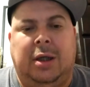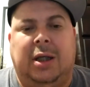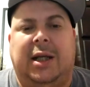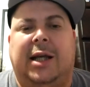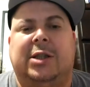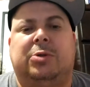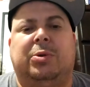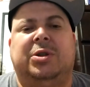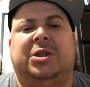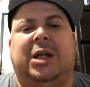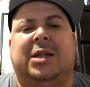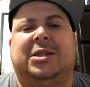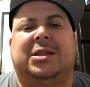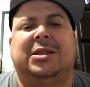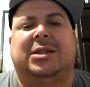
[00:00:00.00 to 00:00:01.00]
That's what
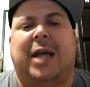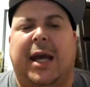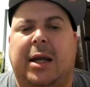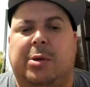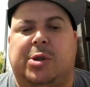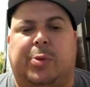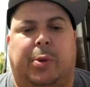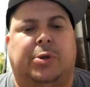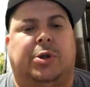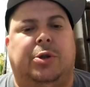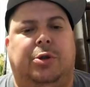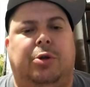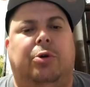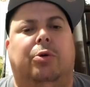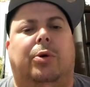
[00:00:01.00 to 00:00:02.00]
Jayson Tatum's supposed to
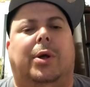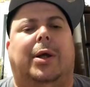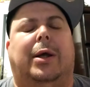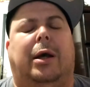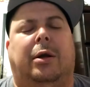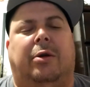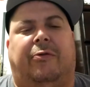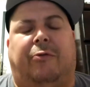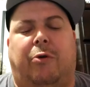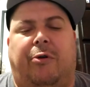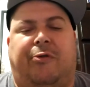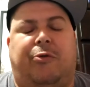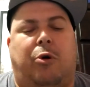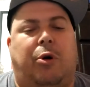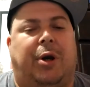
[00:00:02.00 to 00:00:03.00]
do in the
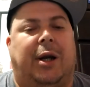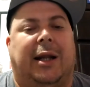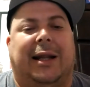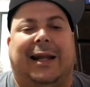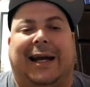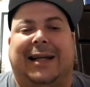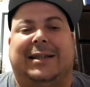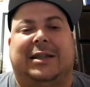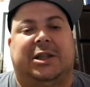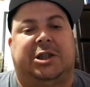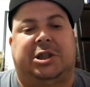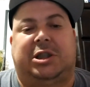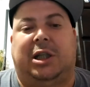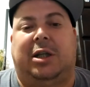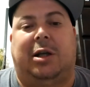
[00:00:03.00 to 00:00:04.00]
fourth quarter. Light the
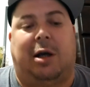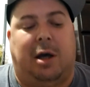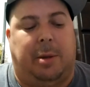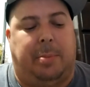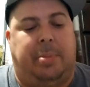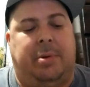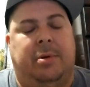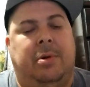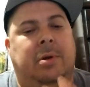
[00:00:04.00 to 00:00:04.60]
shit up.